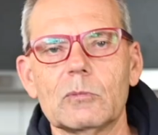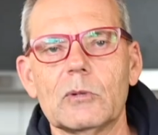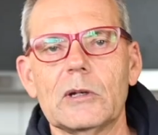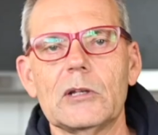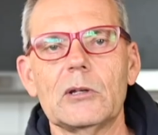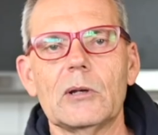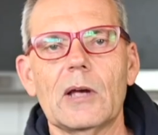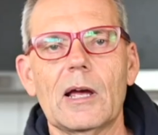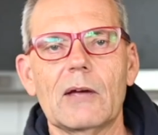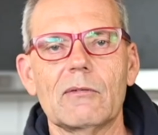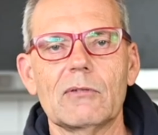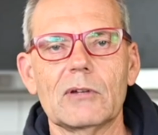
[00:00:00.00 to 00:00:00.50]
When
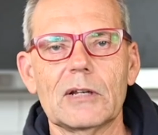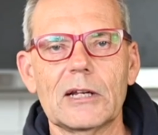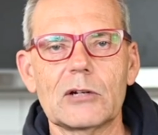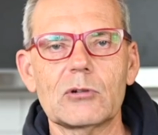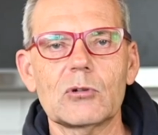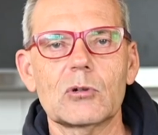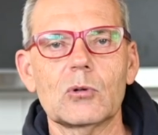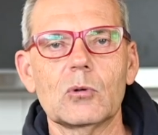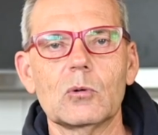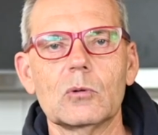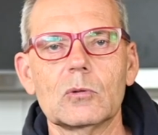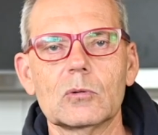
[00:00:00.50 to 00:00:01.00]
you have
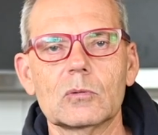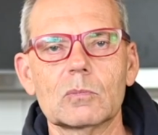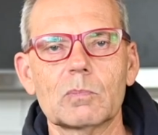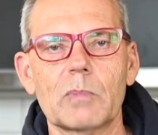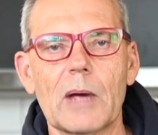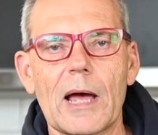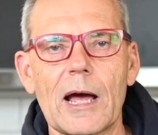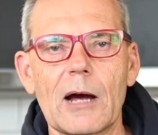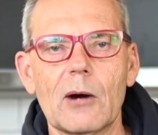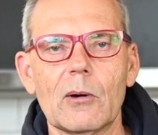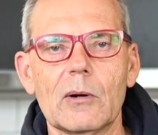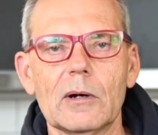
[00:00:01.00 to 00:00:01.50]
electrical
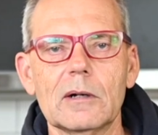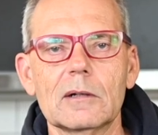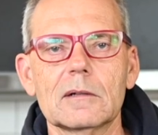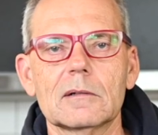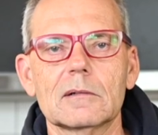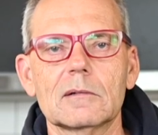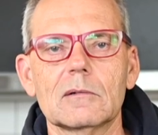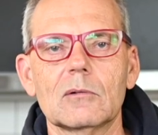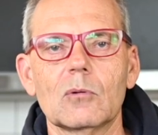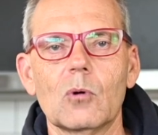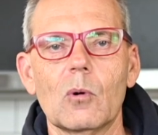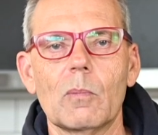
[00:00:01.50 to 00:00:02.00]
power
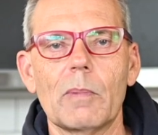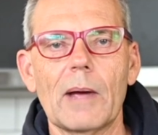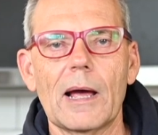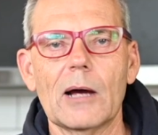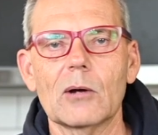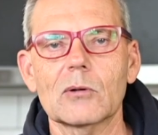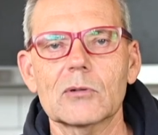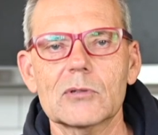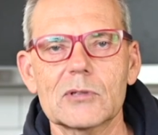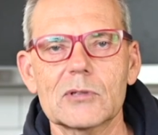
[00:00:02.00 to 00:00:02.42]
or power